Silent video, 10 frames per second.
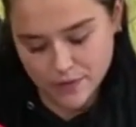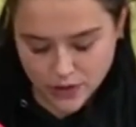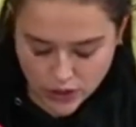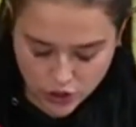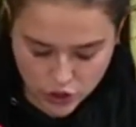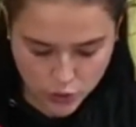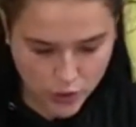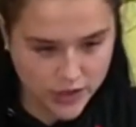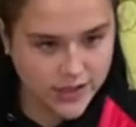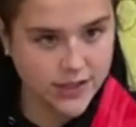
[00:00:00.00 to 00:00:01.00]
So you just
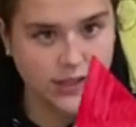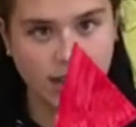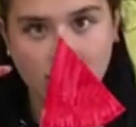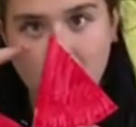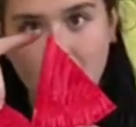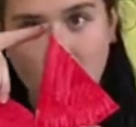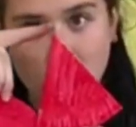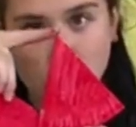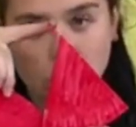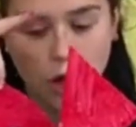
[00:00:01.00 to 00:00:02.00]
want to stick
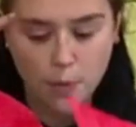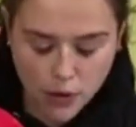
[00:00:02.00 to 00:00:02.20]
the top of